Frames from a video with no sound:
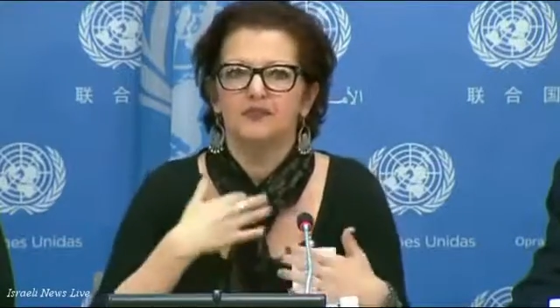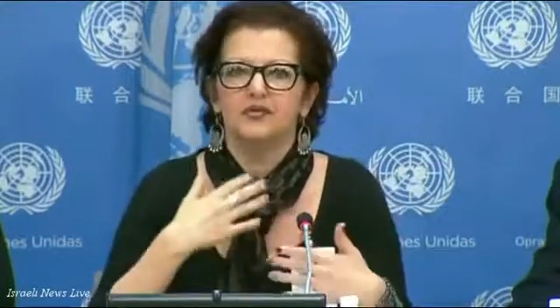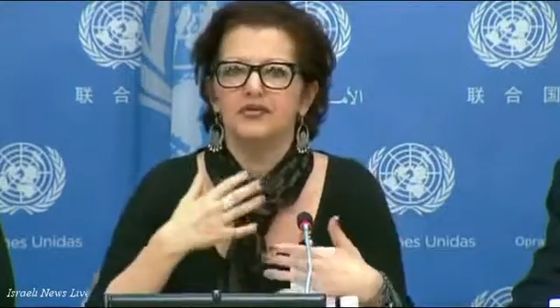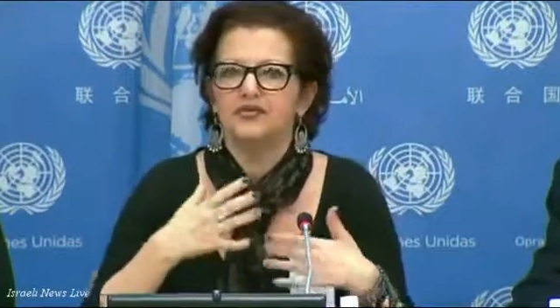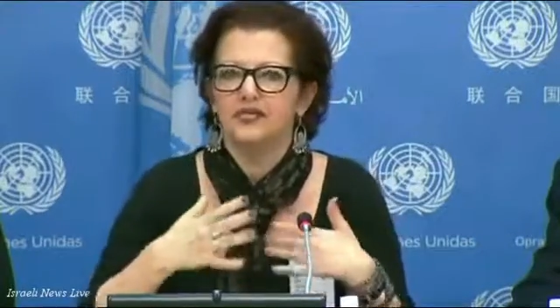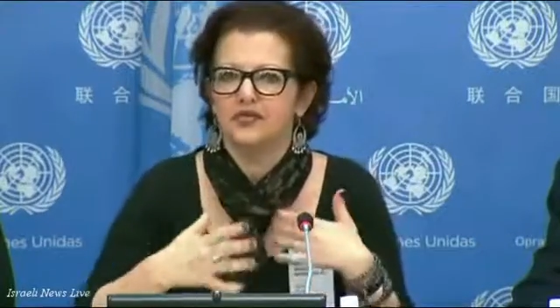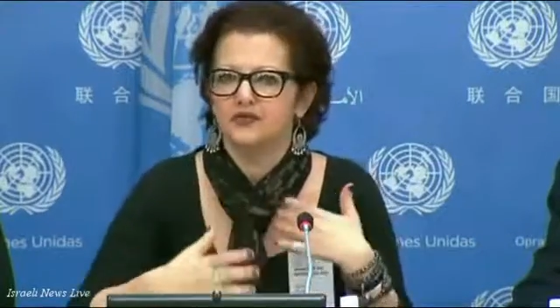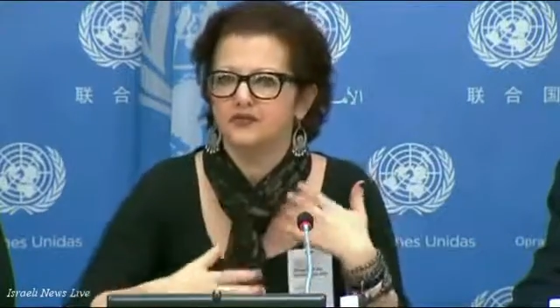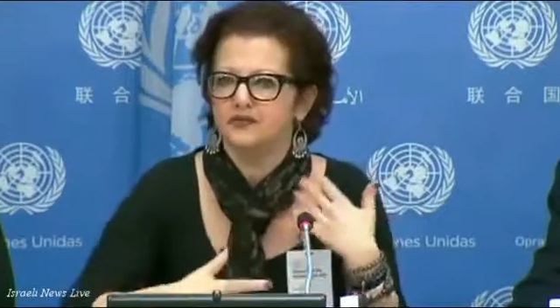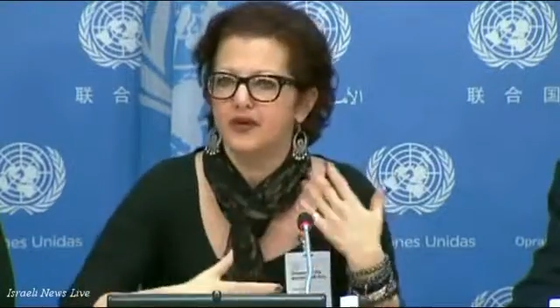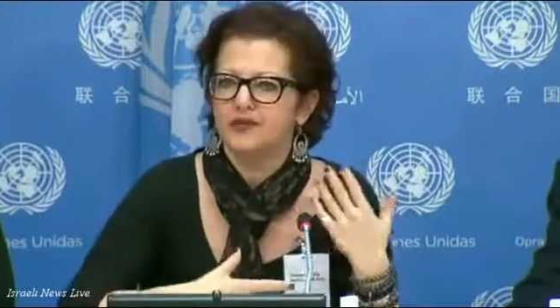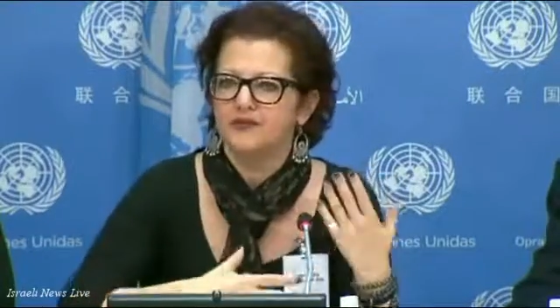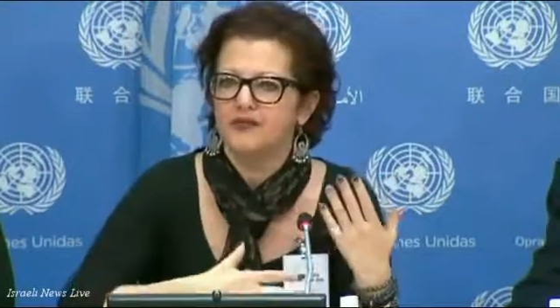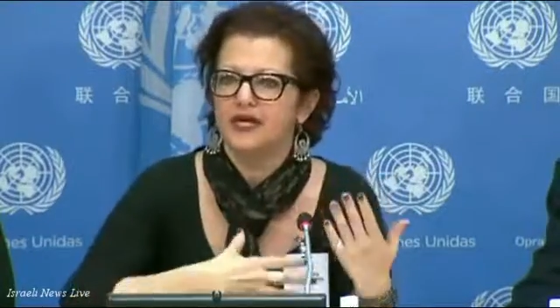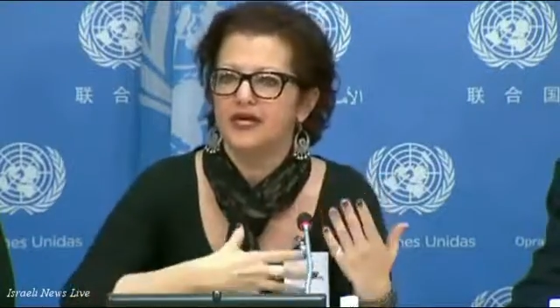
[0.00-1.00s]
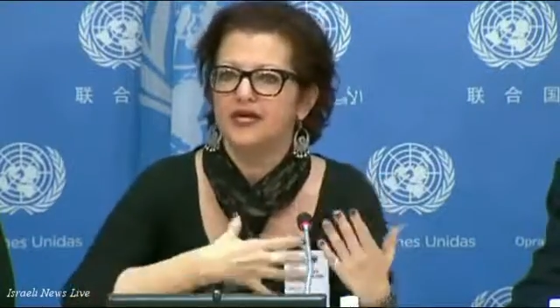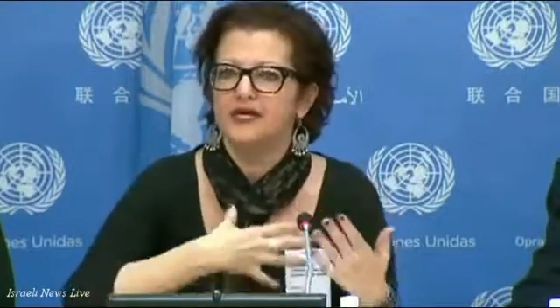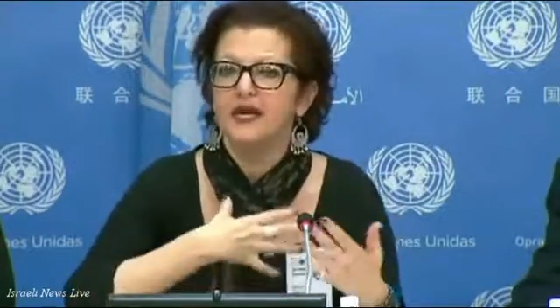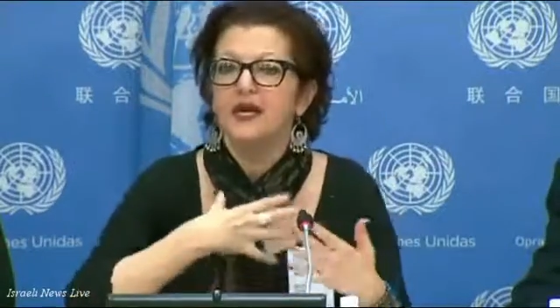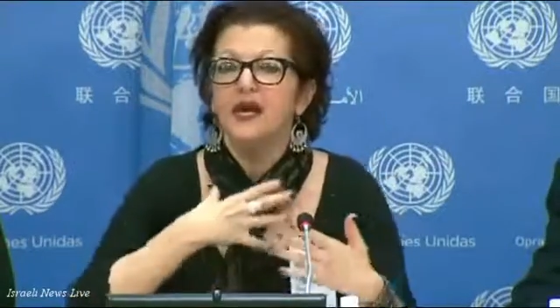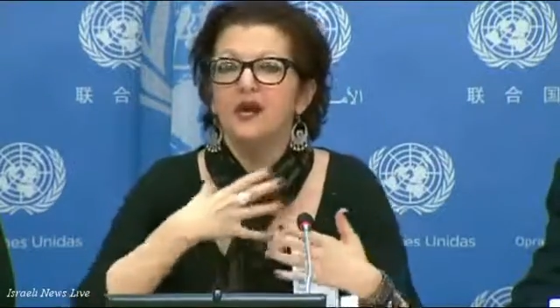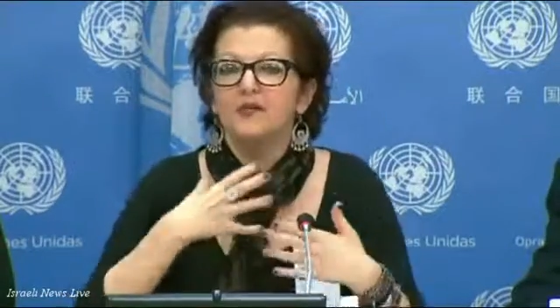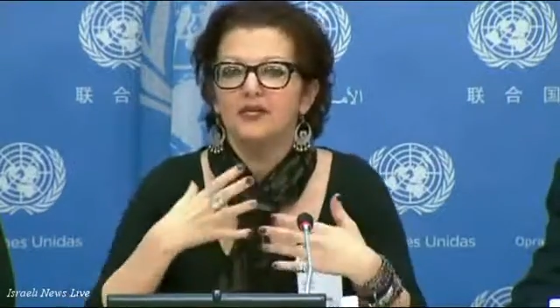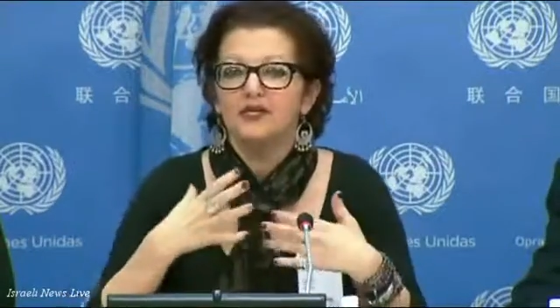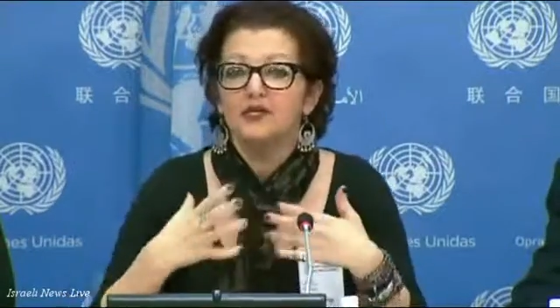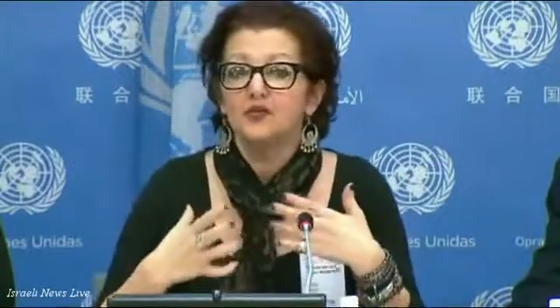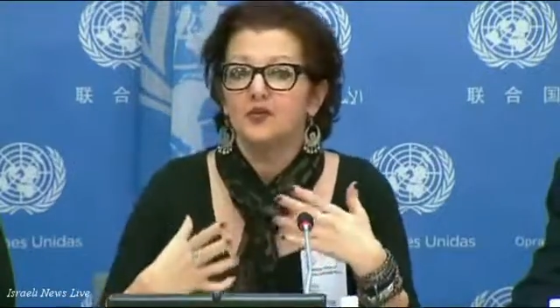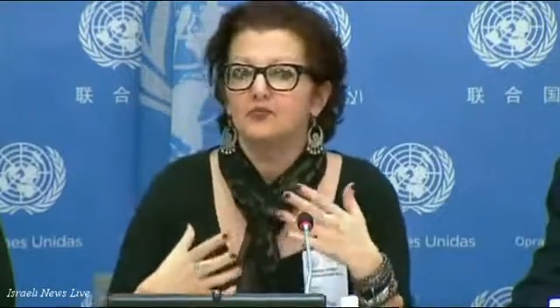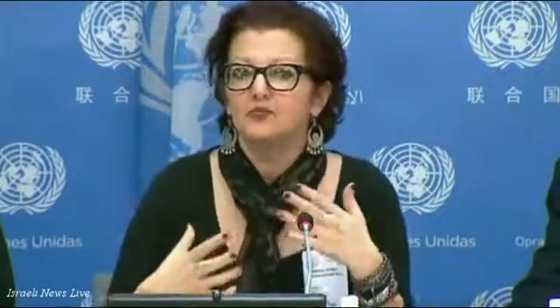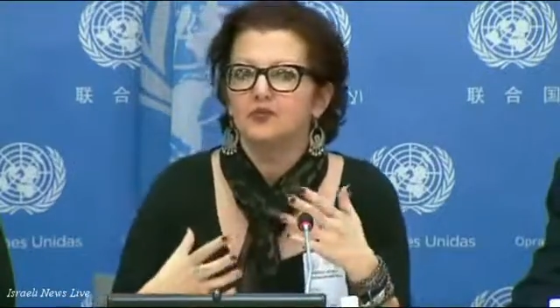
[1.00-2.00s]
continue to make money, but
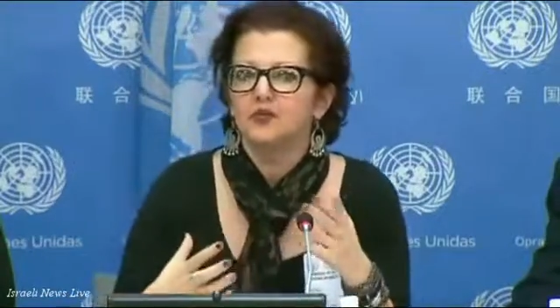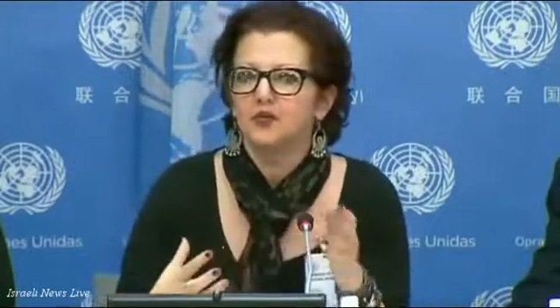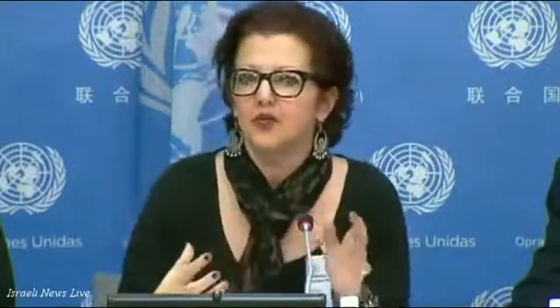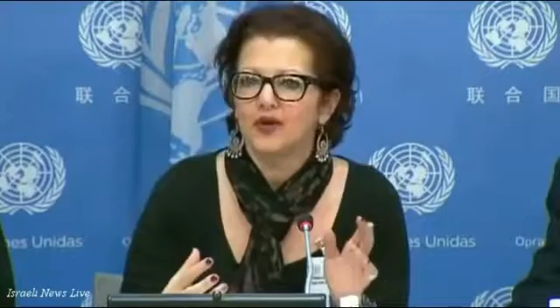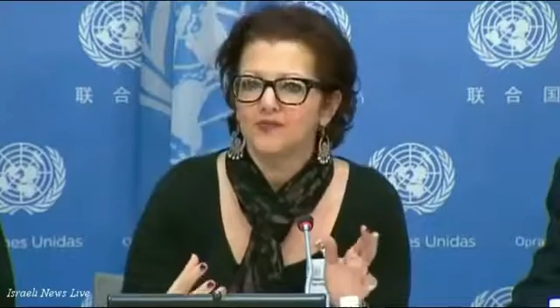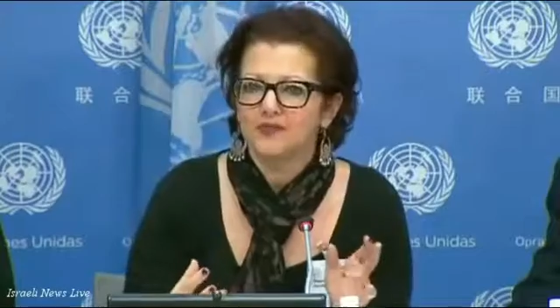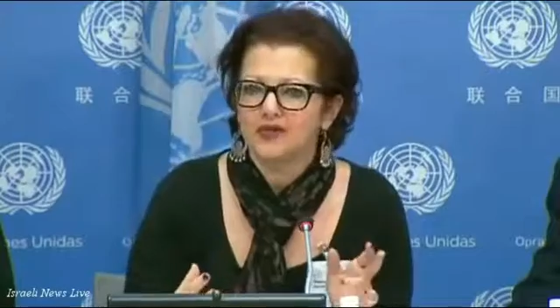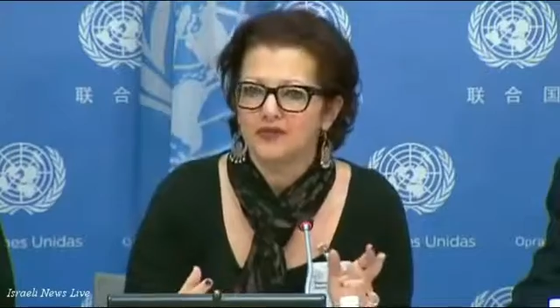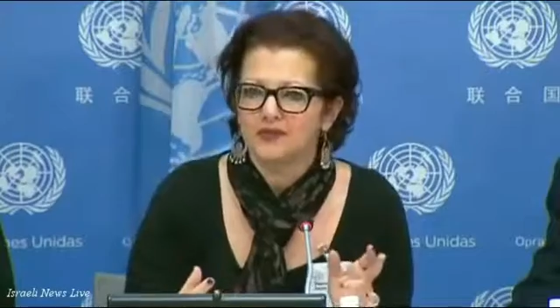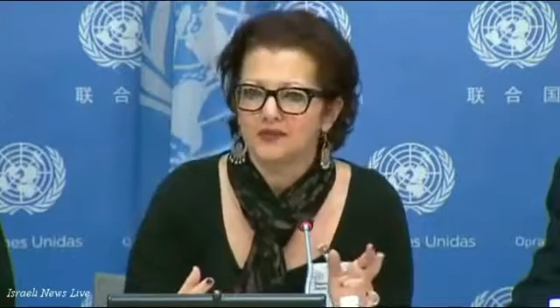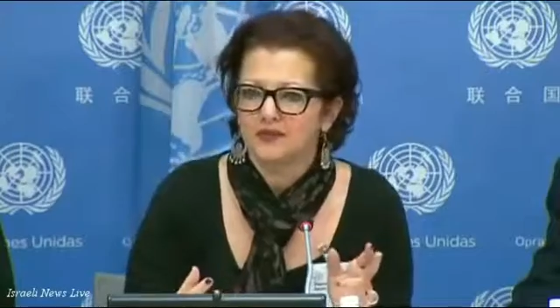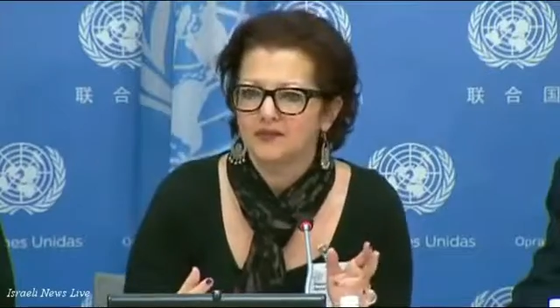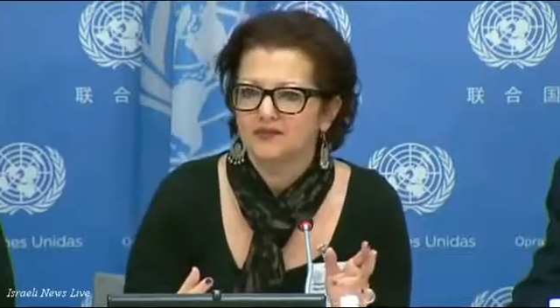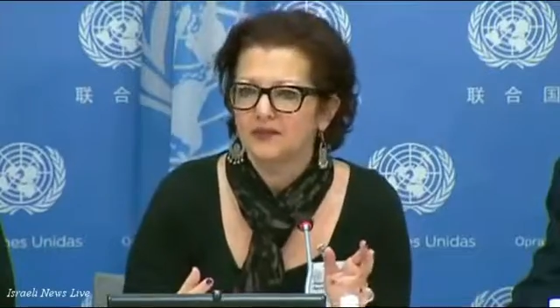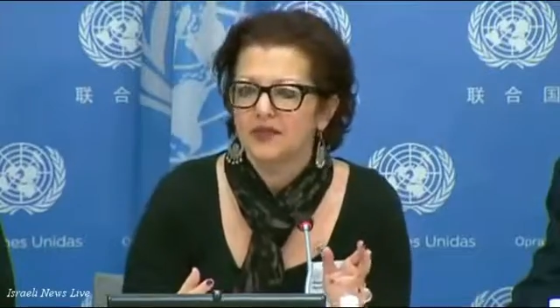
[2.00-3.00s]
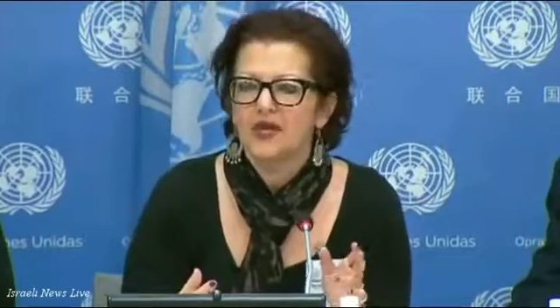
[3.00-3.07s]
to employ people.